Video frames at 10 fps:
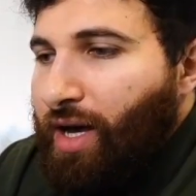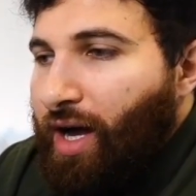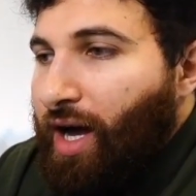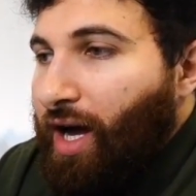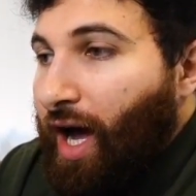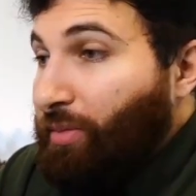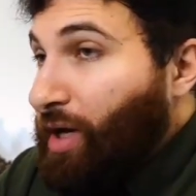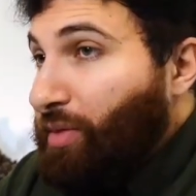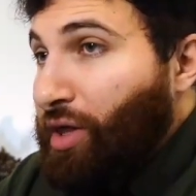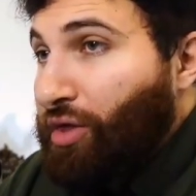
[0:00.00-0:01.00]
I'm
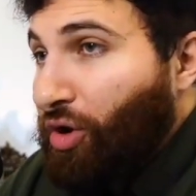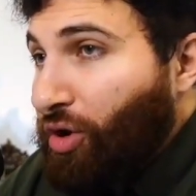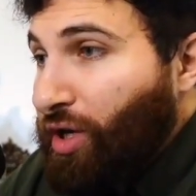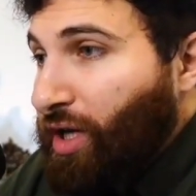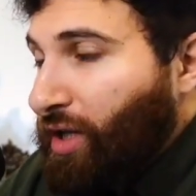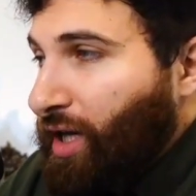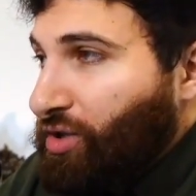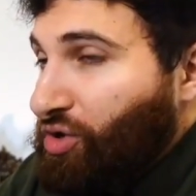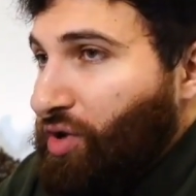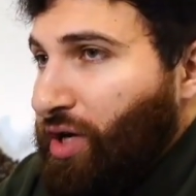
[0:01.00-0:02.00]
going to be 30 in like
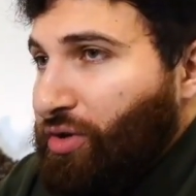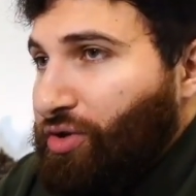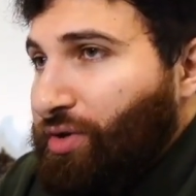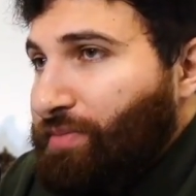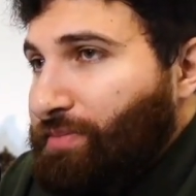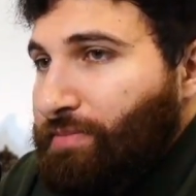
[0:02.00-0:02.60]
2 years.